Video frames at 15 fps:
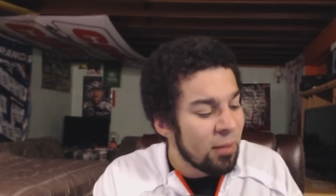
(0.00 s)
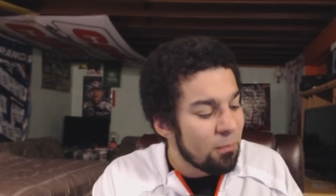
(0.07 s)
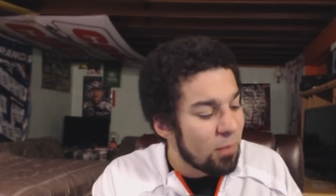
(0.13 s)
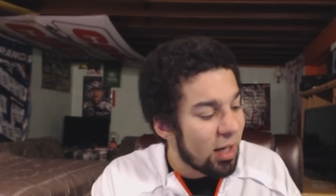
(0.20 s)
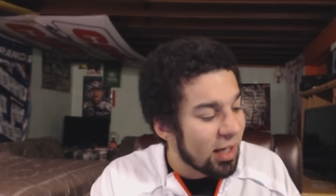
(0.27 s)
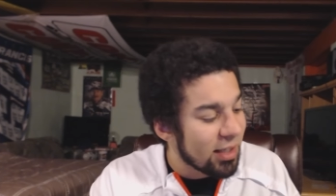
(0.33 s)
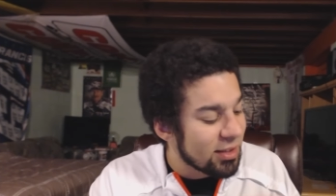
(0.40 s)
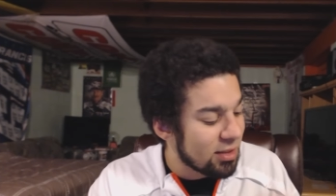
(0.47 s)
But
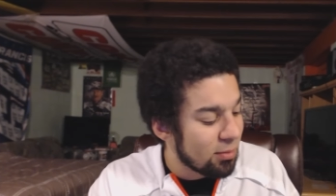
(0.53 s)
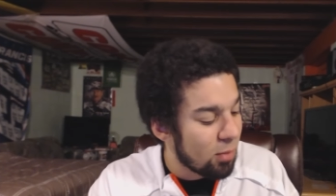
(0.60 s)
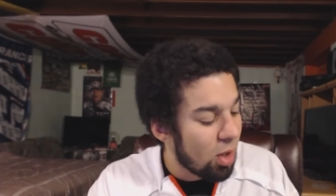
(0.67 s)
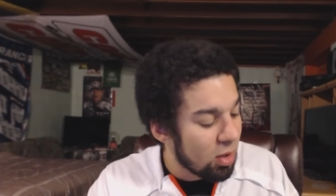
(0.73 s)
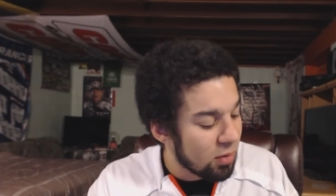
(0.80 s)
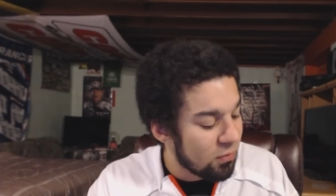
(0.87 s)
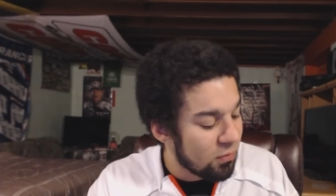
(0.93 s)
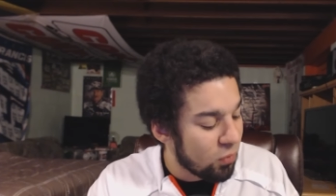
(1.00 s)
I got this in
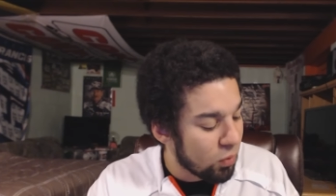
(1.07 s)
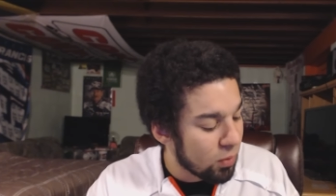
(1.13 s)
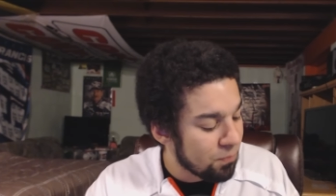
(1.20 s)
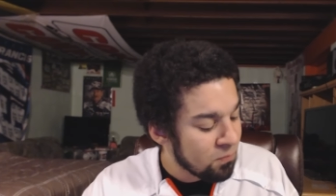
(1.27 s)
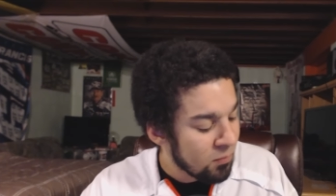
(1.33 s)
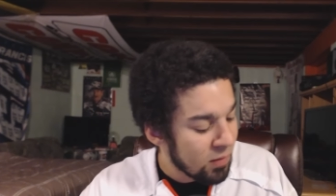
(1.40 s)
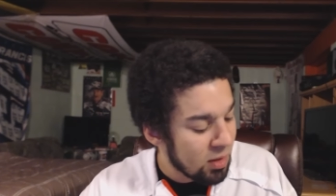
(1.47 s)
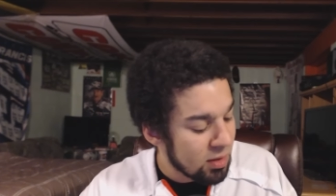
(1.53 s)
manga form,
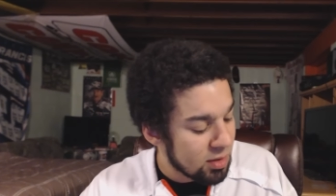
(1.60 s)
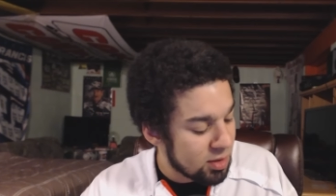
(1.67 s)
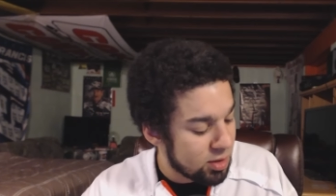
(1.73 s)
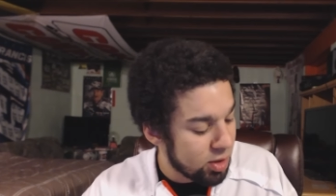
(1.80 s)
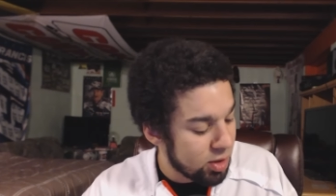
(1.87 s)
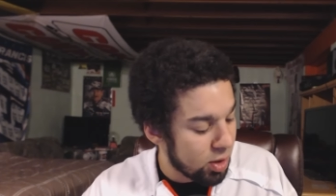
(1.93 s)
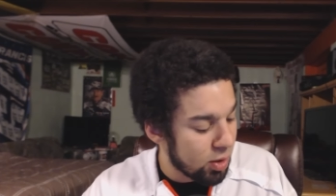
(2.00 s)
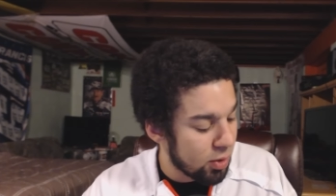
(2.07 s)

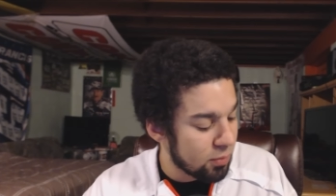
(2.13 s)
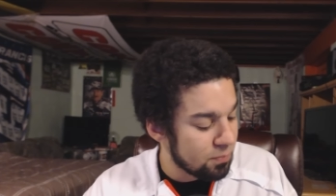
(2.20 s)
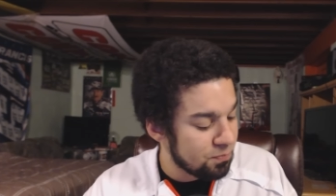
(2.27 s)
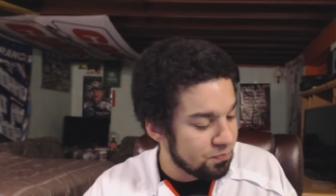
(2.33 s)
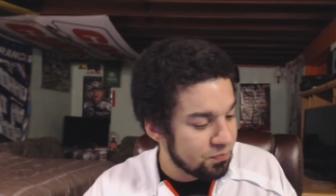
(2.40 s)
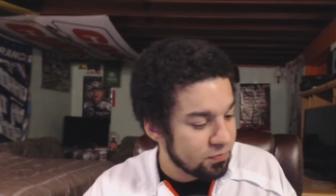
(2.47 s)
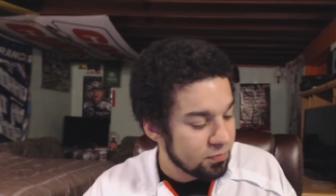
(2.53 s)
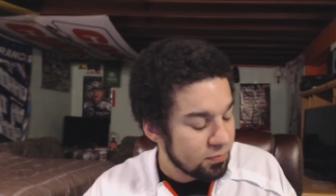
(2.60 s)
so
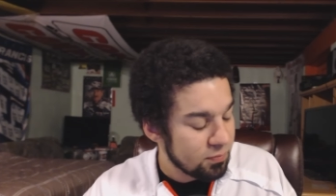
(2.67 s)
